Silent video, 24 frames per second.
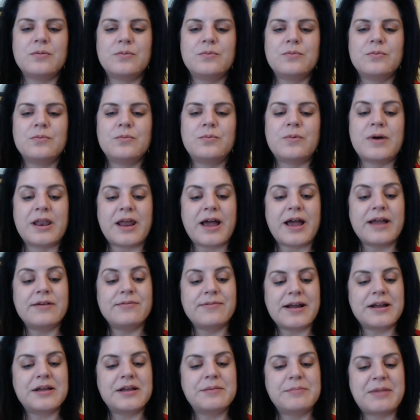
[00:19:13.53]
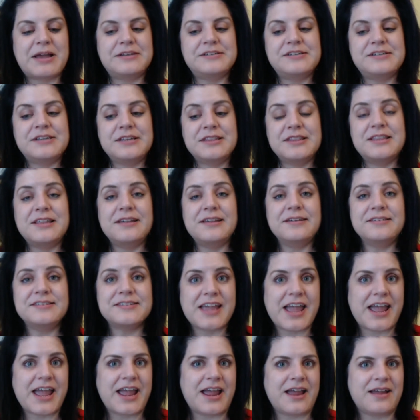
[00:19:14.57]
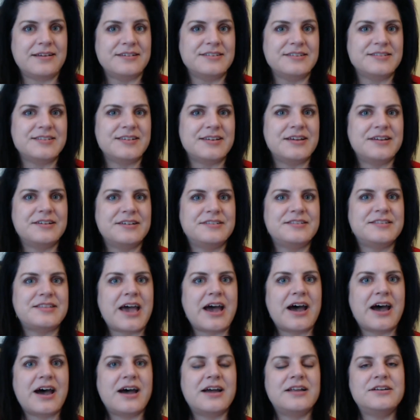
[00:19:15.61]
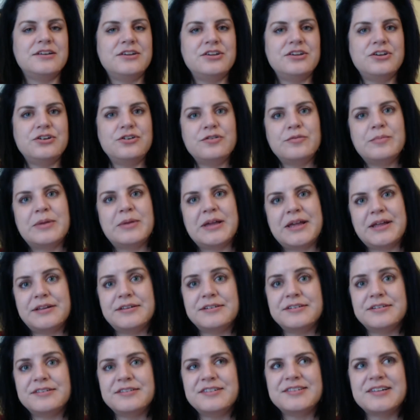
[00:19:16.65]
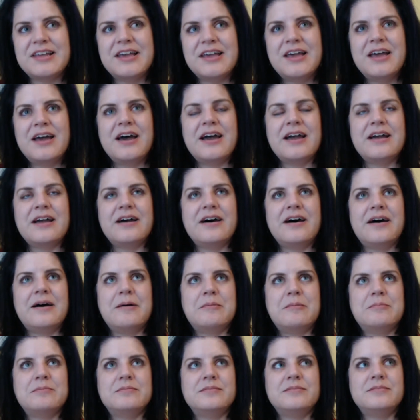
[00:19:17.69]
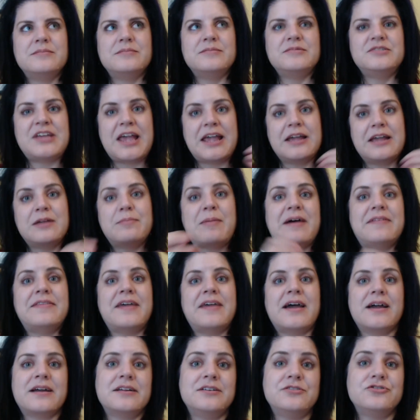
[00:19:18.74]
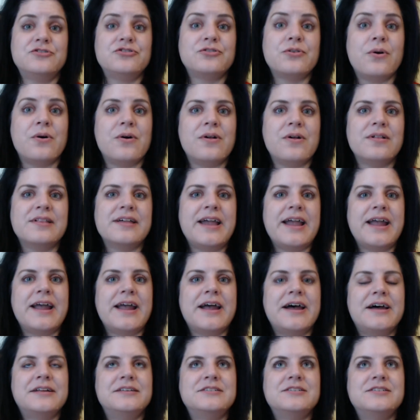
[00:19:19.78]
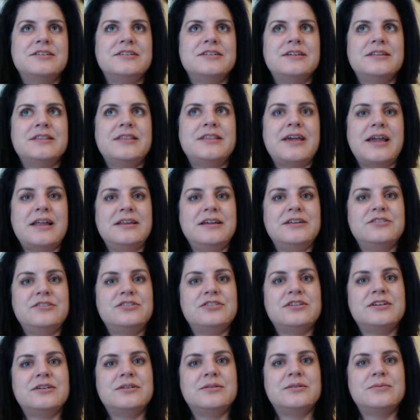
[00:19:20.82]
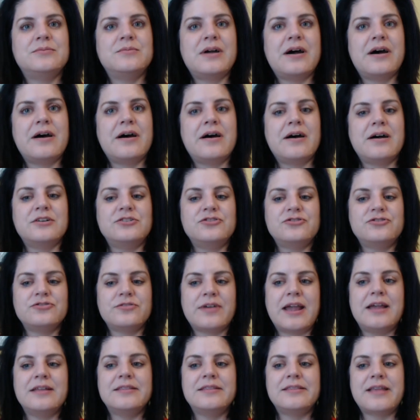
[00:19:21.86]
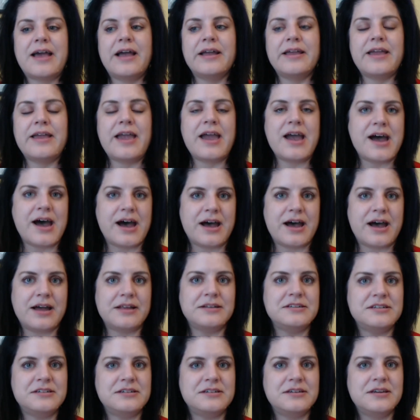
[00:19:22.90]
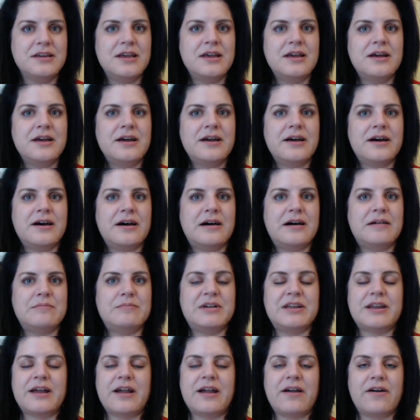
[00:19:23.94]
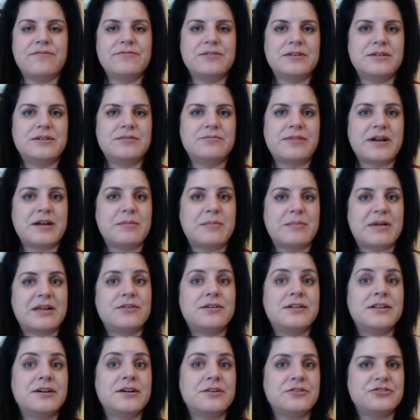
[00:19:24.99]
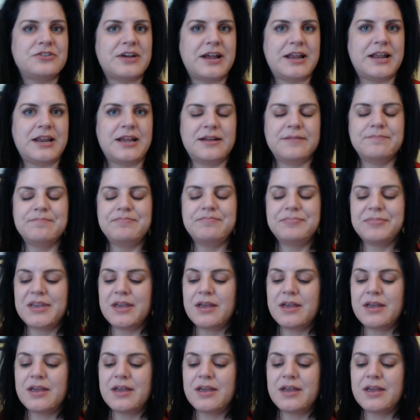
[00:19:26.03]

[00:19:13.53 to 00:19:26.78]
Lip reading: what I recommend in this case is that humans take back that control, and they need to train that cat. And I often recommend clicker training